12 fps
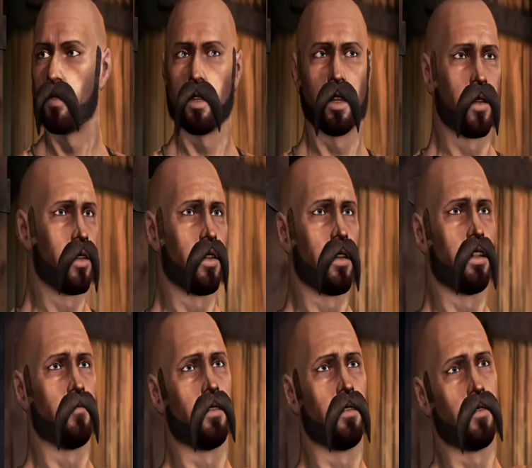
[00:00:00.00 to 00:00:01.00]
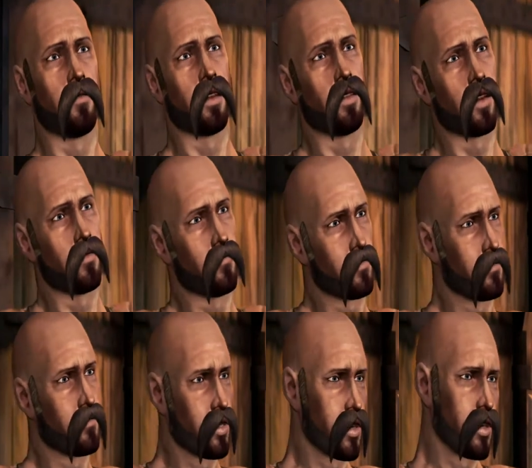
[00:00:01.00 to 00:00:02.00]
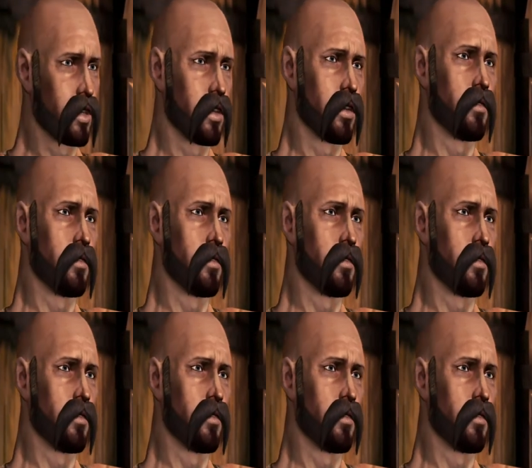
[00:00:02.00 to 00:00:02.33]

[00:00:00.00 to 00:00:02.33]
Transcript: So I'm to make armor for all